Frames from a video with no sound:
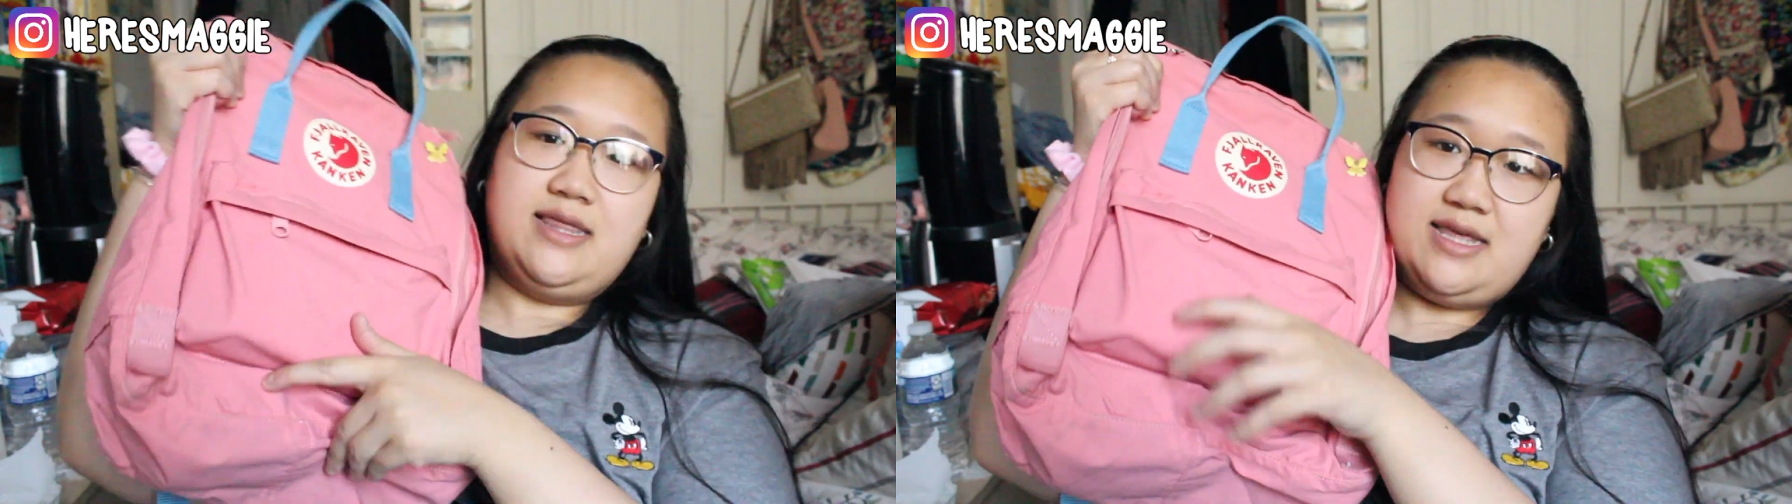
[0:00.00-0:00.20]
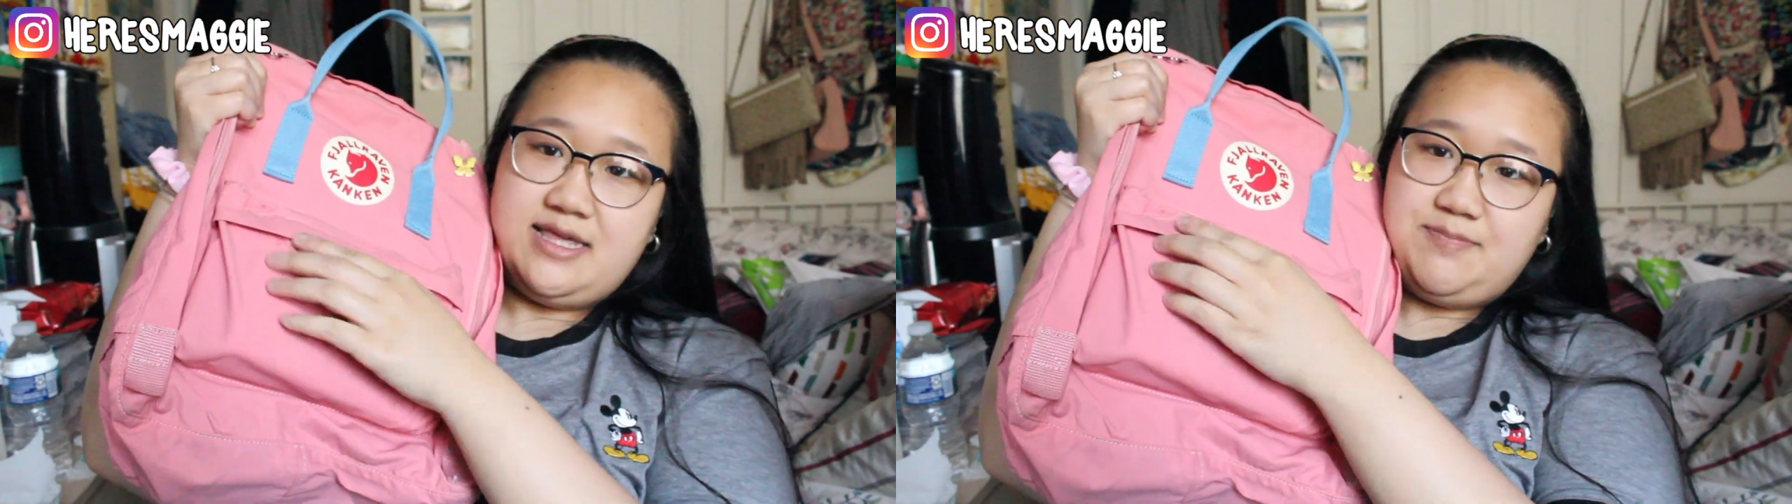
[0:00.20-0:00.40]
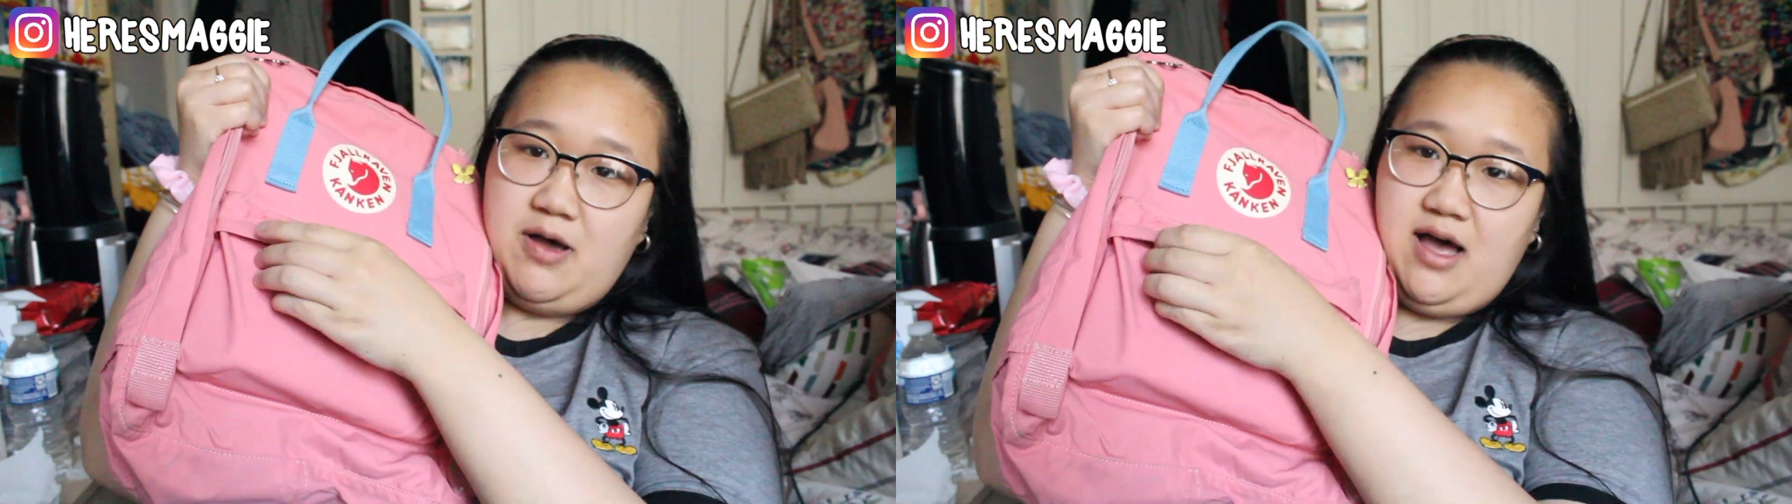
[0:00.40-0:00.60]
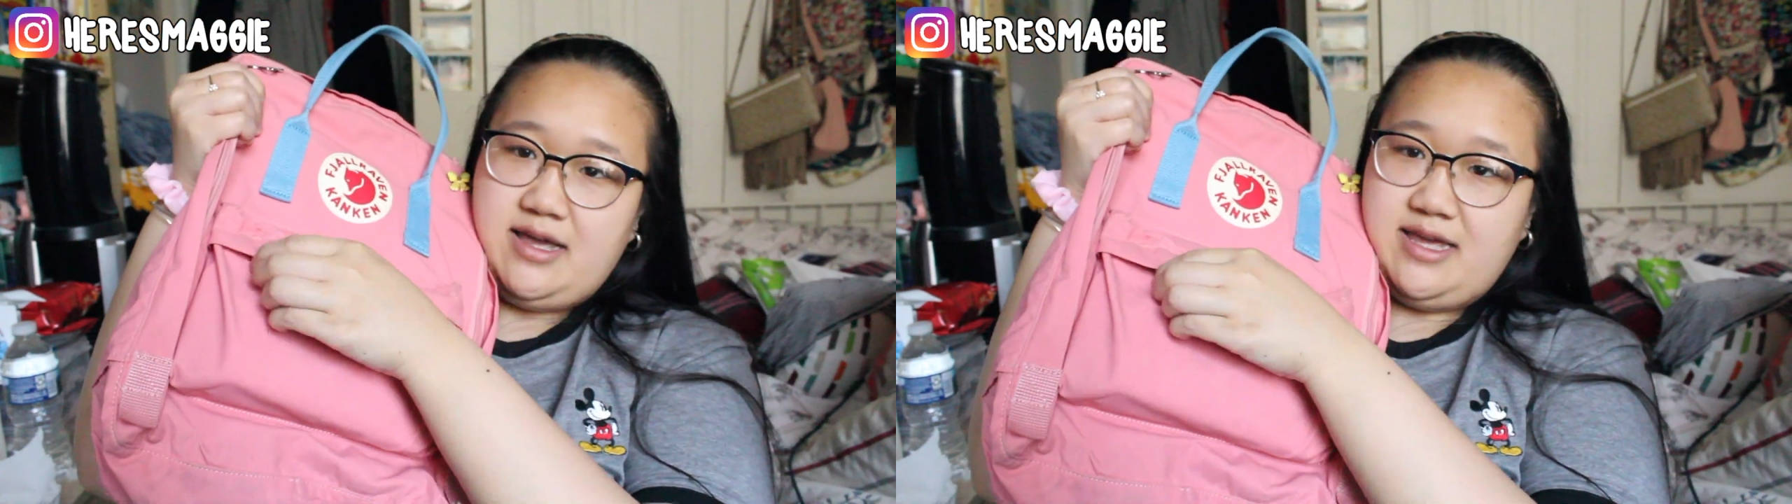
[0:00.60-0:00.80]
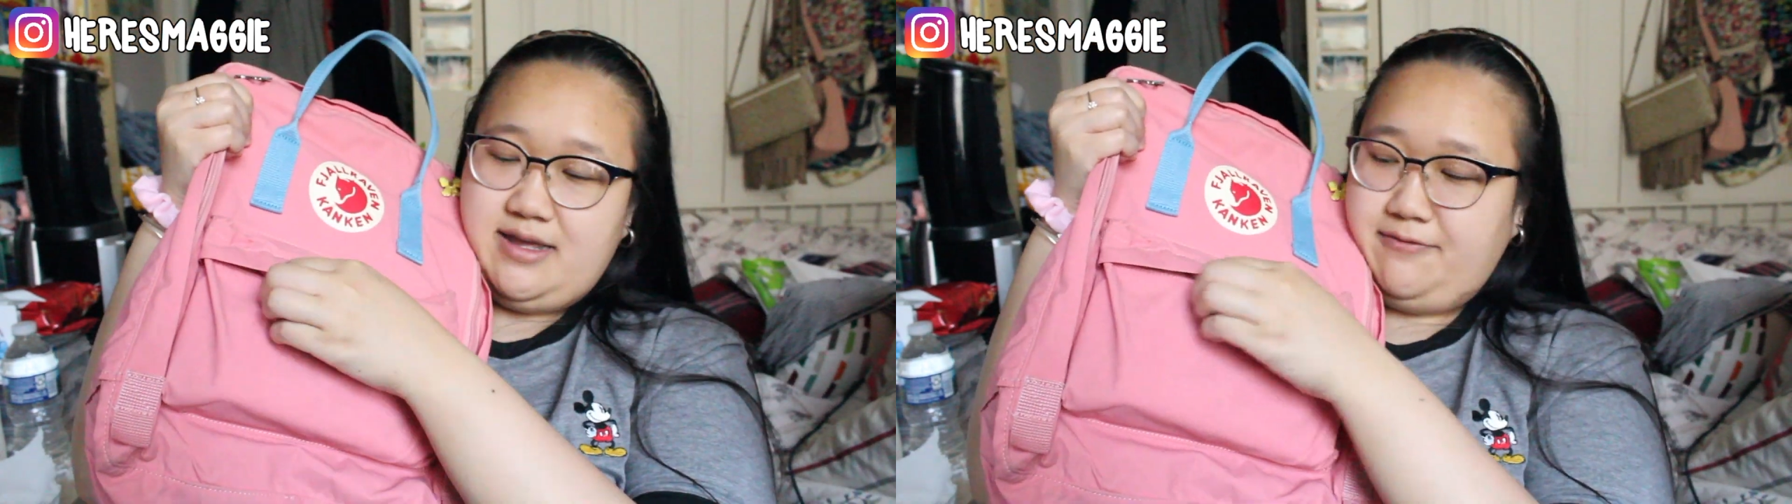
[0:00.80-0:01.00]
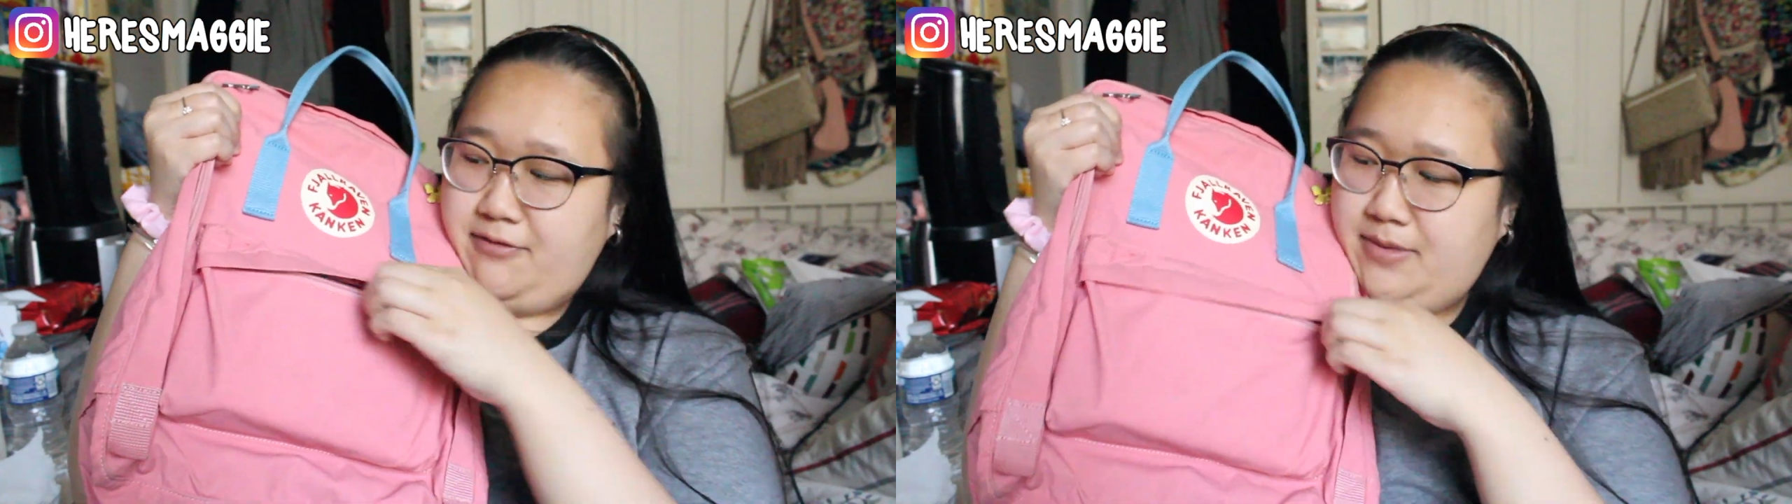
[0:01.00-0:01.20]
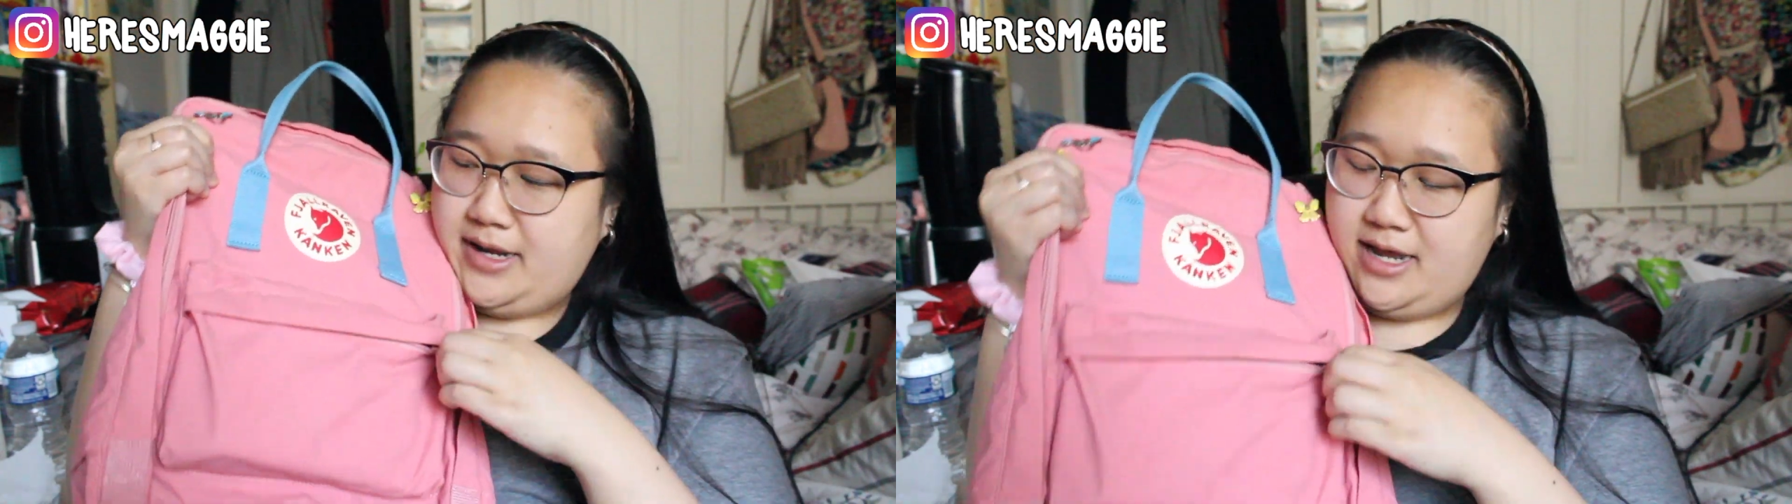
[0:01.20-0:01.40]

In this pocket for my